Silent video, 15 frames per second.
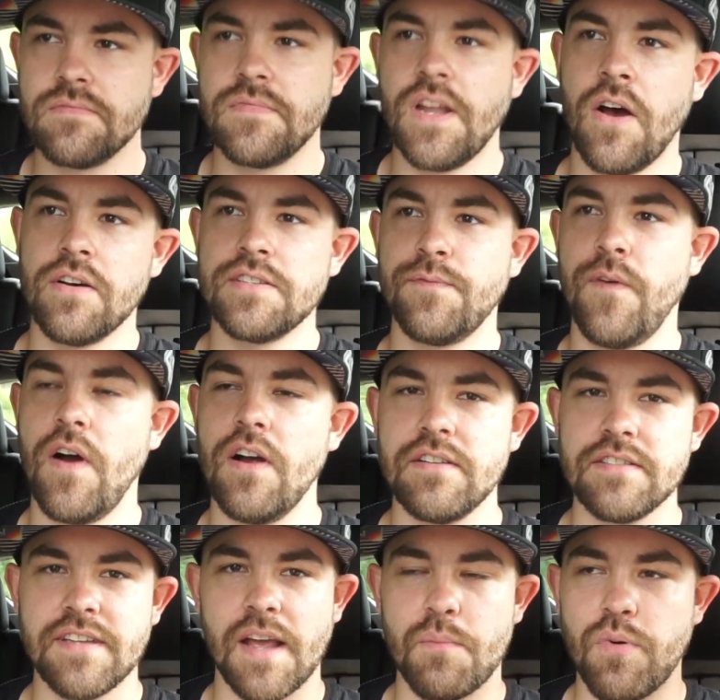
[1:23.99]
Now, as
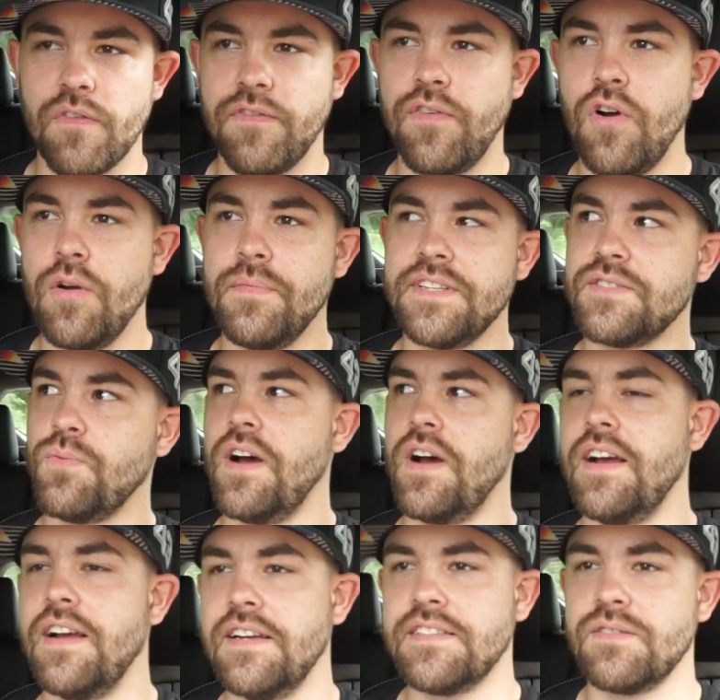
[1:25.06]
far as like
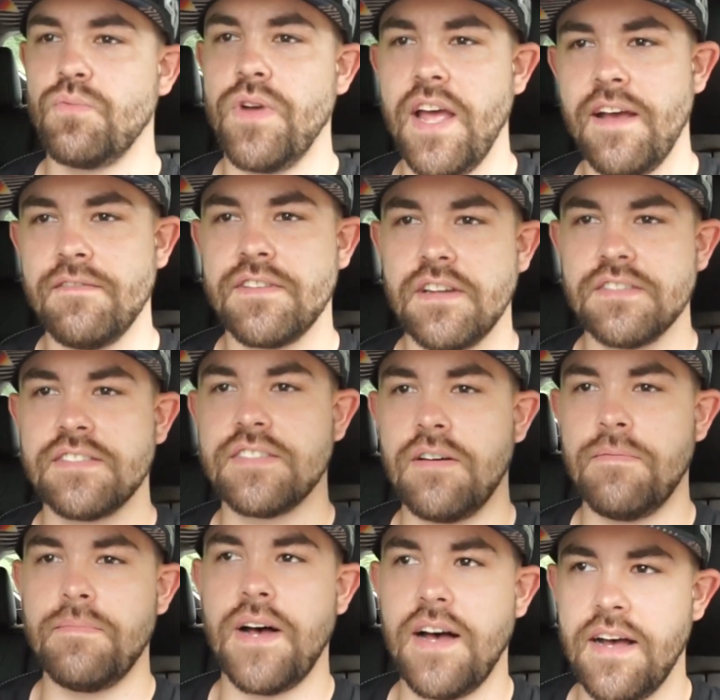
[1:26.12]
performance-wise, we have done
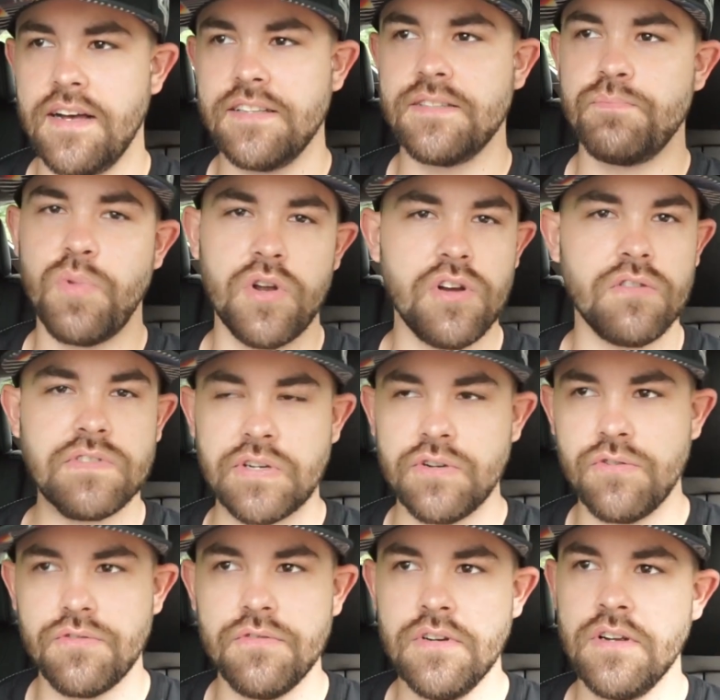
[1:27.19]
some mods, but no
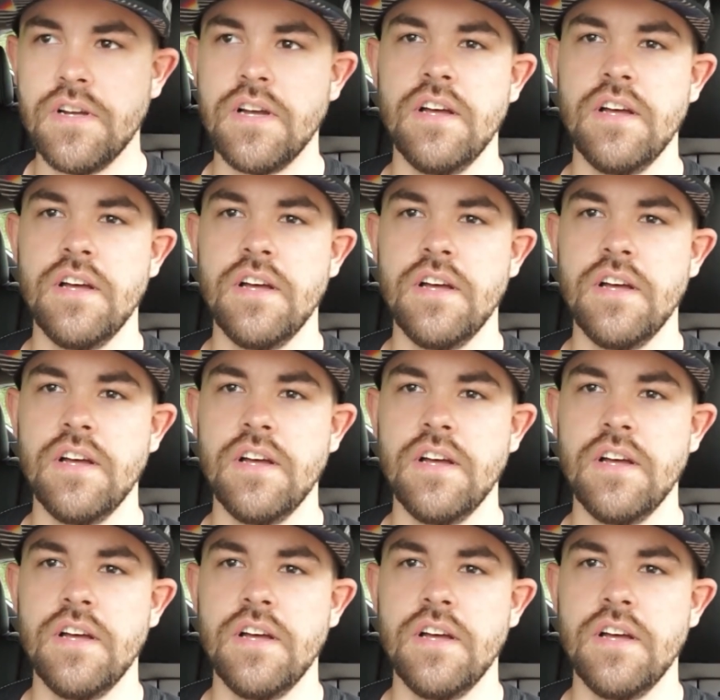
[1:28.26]
tune.